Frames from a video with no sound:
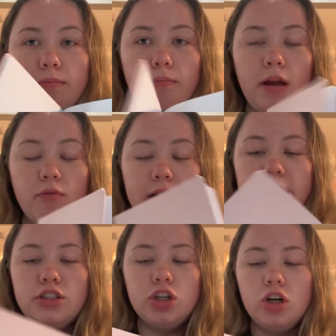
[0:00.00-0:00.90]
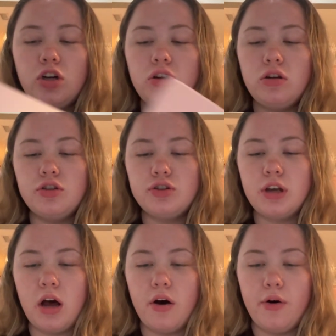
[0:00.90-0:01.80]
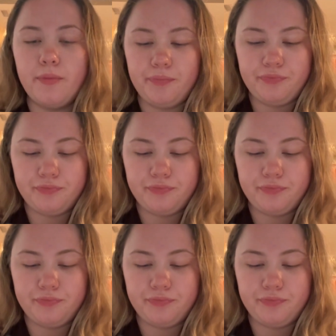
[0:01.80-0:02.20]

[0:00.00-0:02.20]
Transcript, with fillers: my reading journal. So